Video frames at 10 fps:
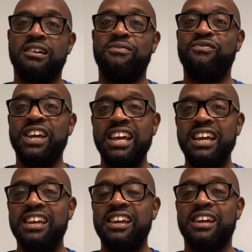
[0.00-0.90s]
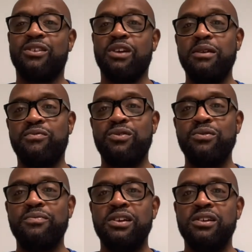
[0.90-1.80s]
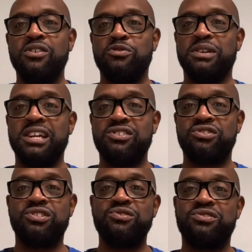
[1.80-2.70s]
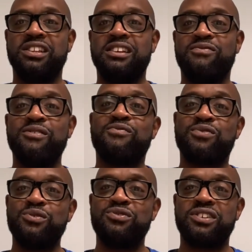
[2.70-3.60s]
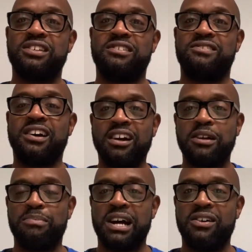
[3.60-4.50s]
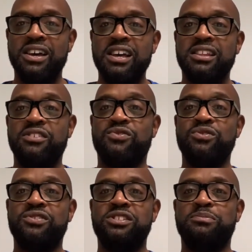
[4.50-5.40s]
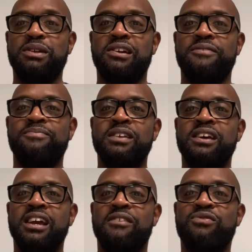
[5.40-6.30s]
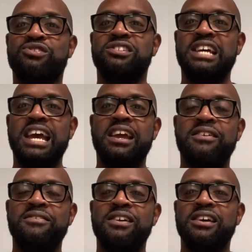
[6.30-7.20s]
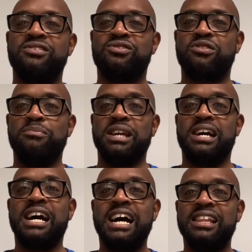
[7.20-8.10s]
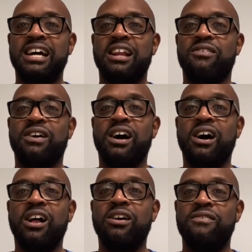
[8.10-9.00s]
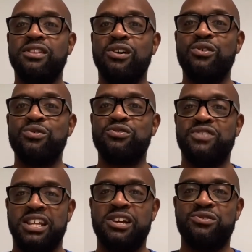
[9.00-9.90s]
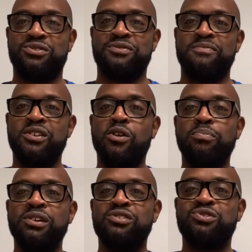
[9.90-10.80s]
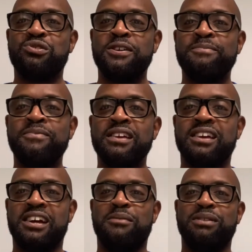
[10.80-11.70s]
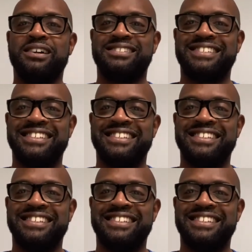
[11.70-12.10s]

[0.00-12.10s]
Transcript: fig and grapefruit, who's been introducing different fruits as they talk about these fruits of the Spirit. And for today, it's just going to be a highlight of all of those videos. Hope you enjoy, and God bless.